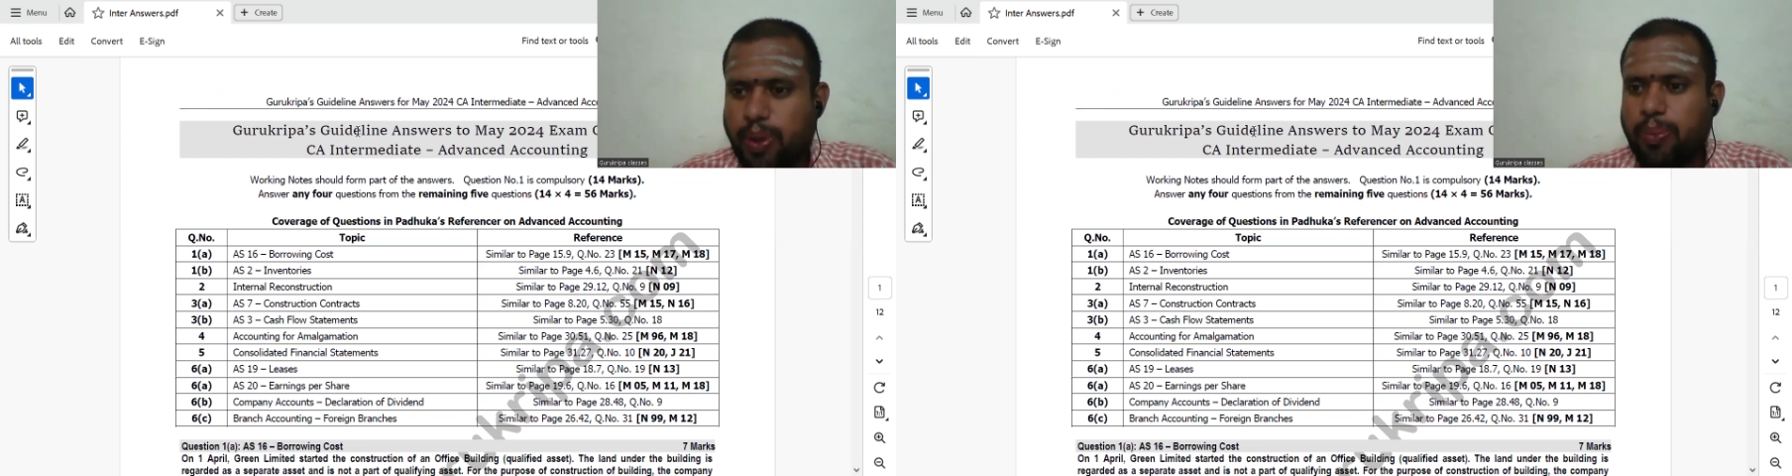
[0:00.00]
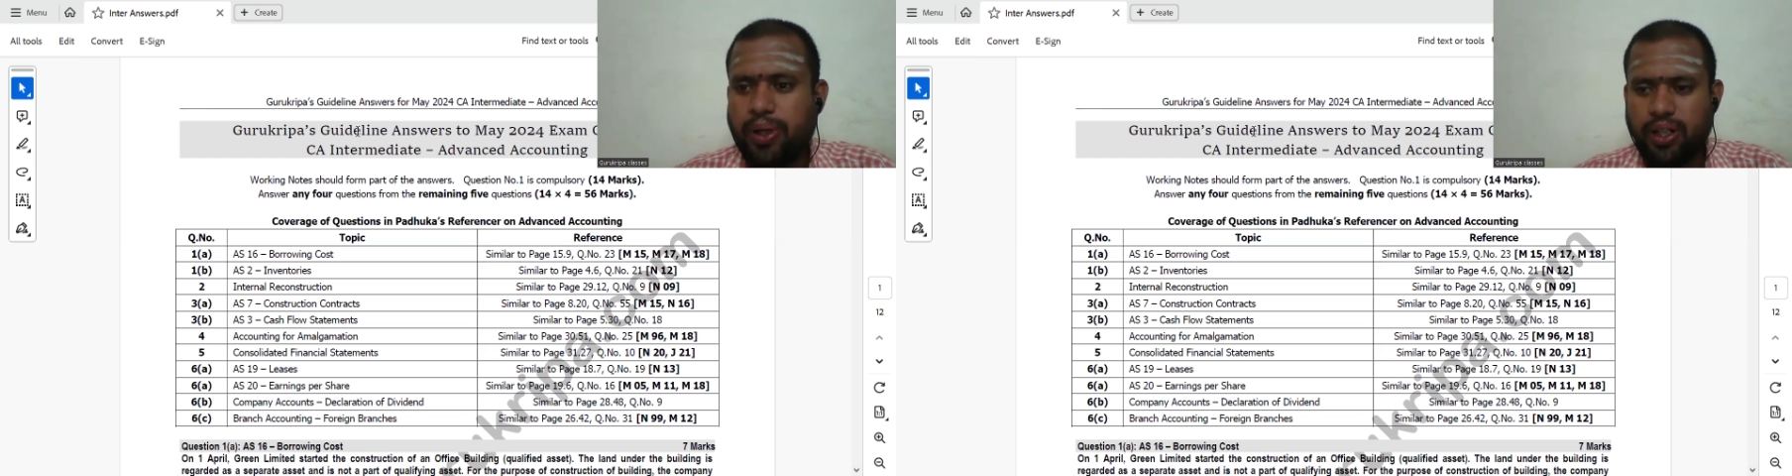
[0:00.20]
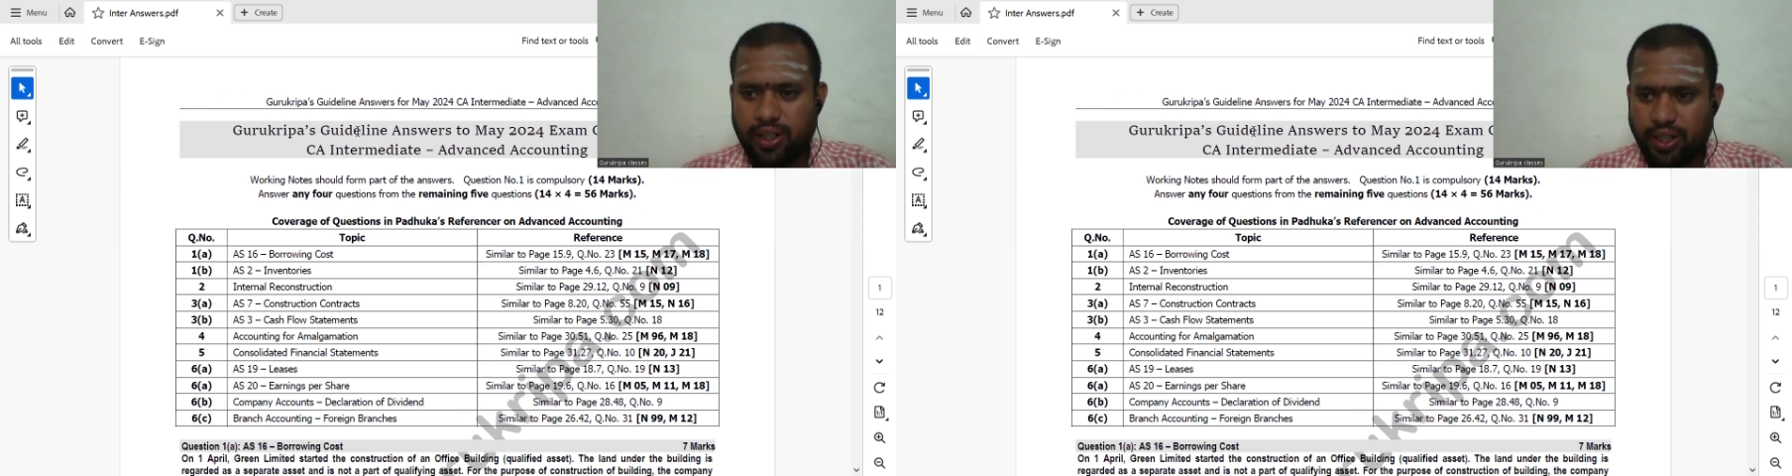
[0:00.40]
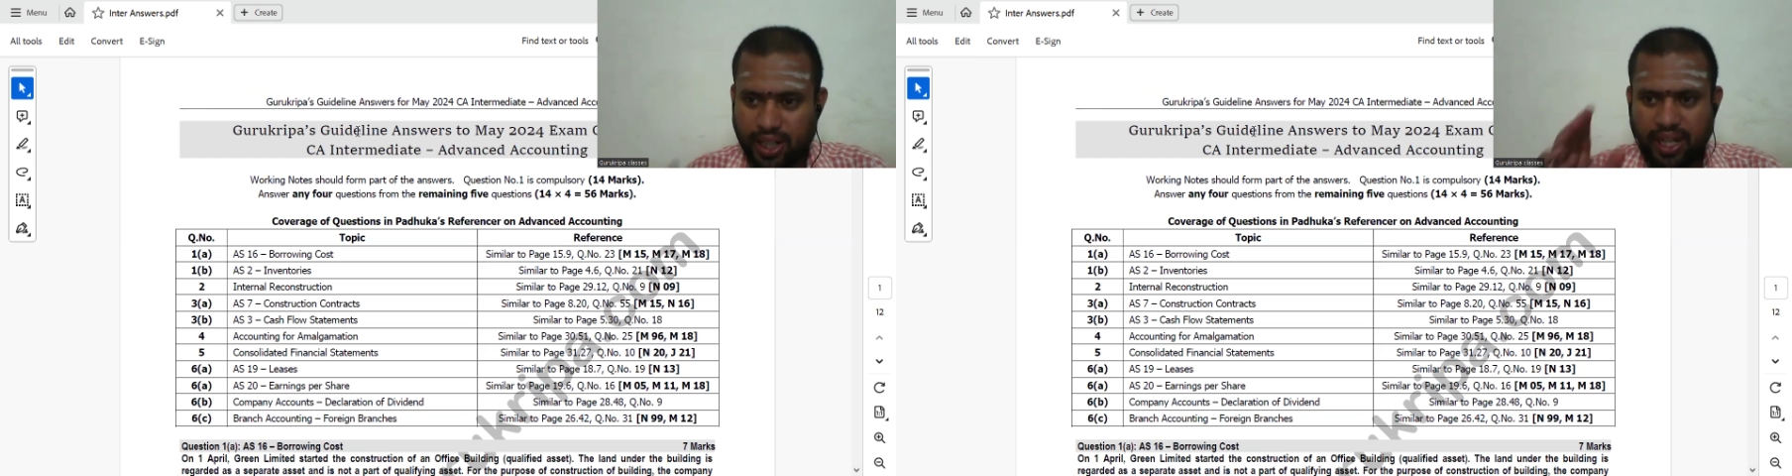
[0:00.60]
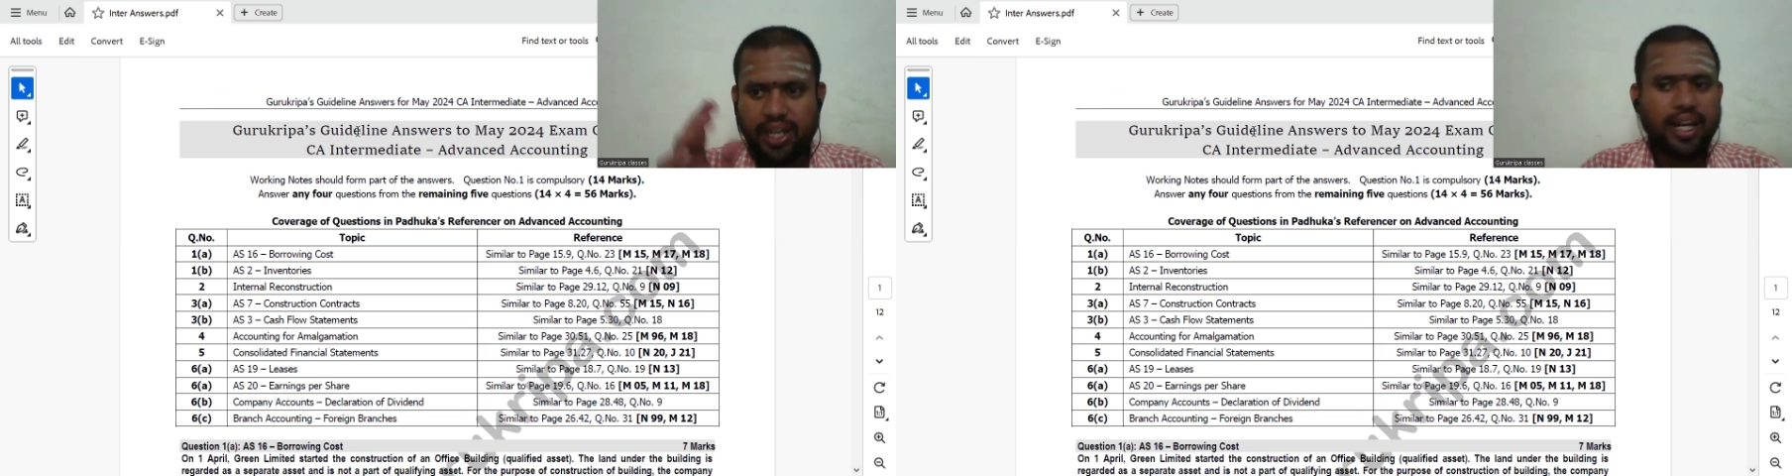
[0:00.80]
Paper.
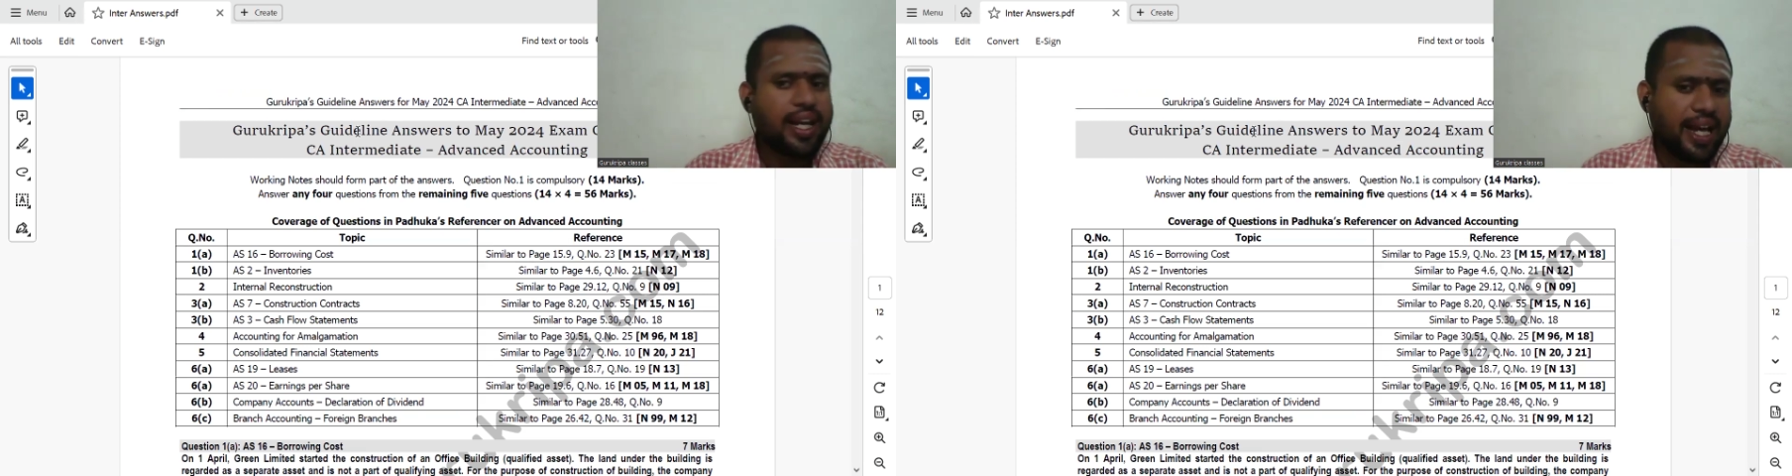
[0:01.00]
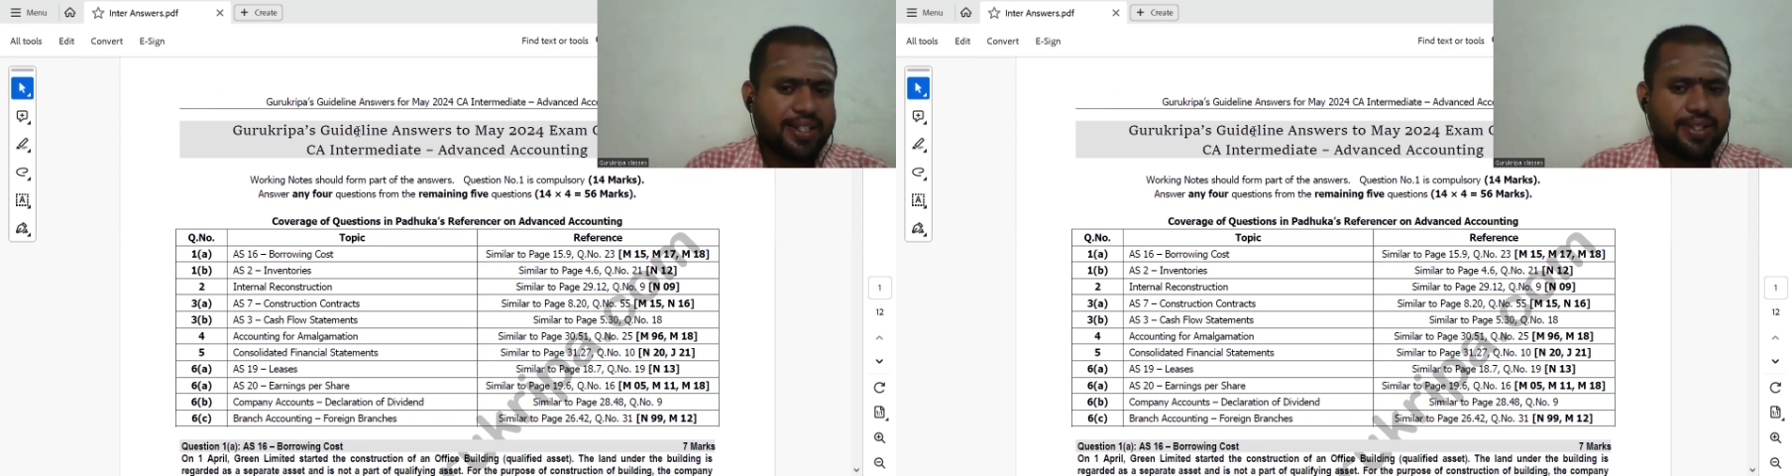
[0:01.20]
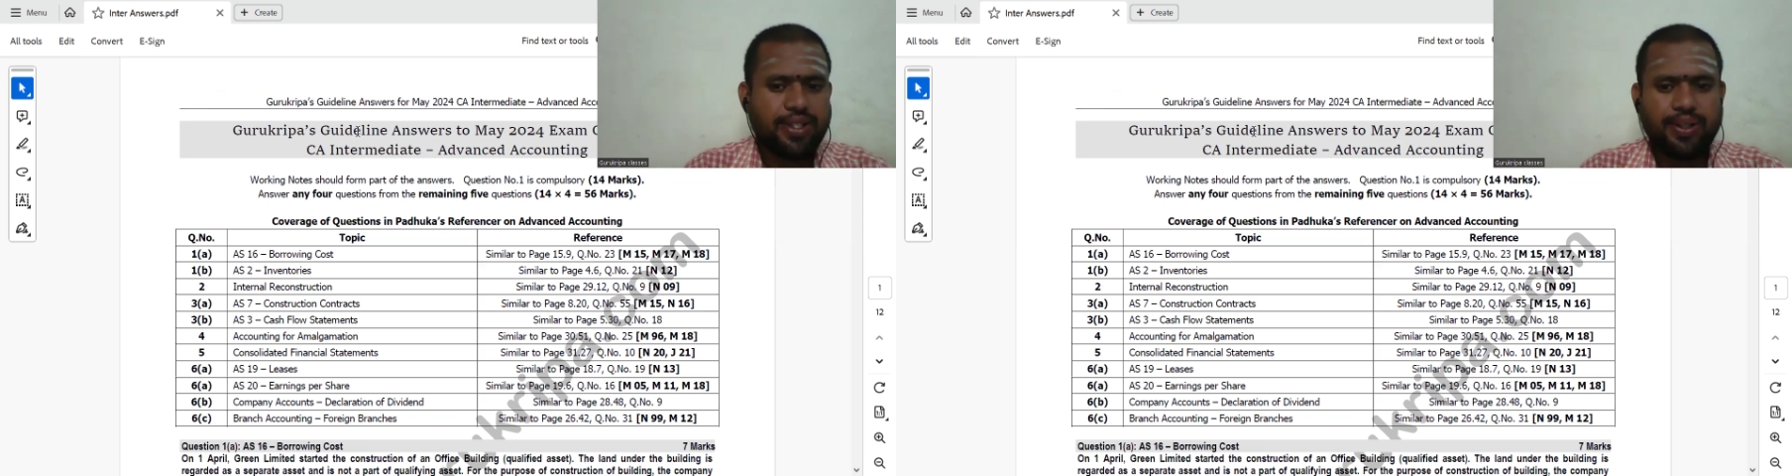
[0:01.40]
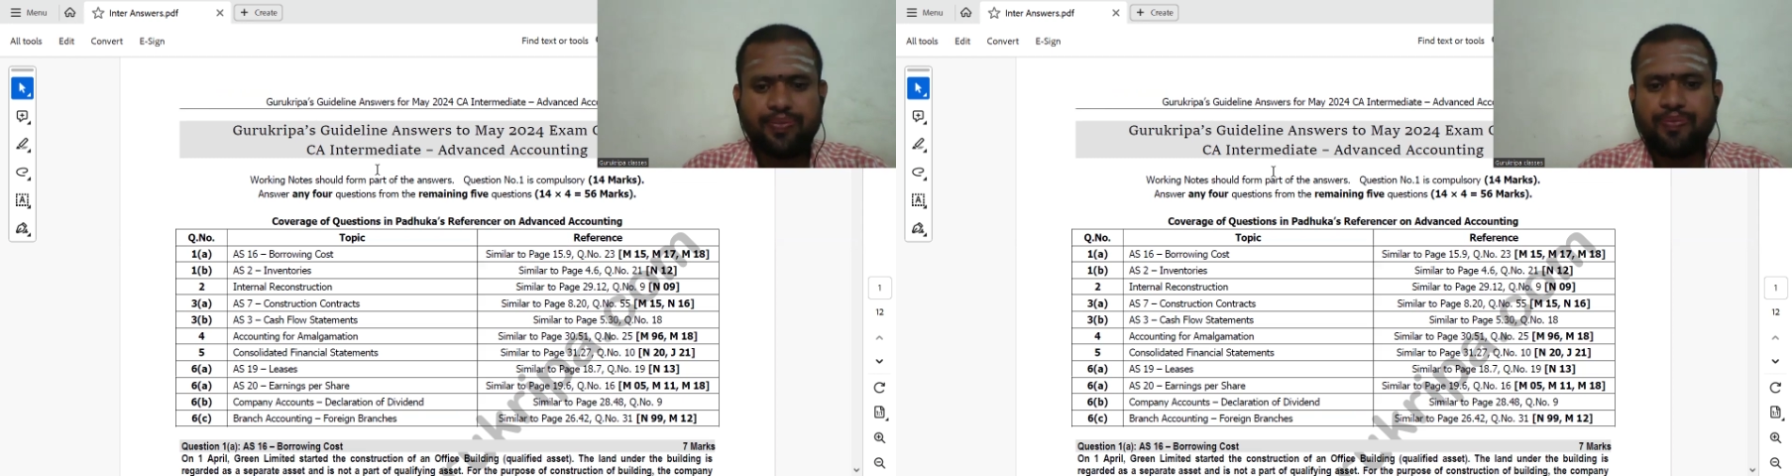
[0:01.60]
Detailed answer.